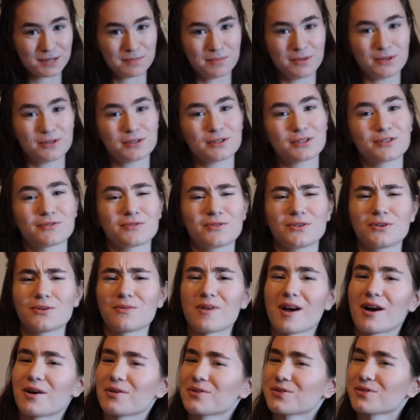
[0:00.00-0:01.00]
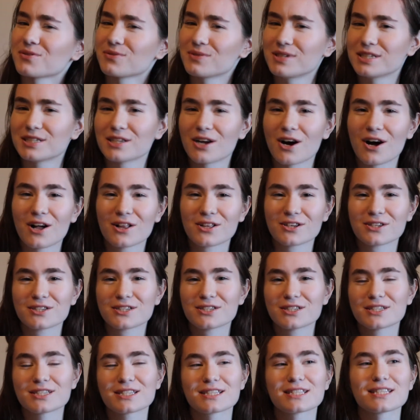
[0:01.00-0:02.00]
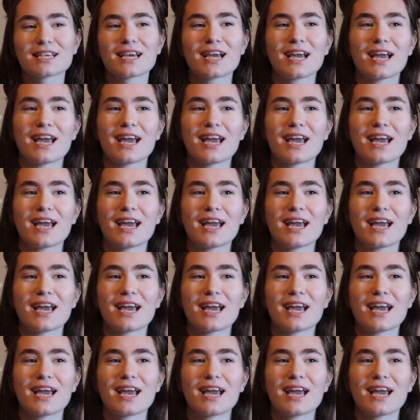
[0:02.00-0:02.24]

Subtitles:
books for around $3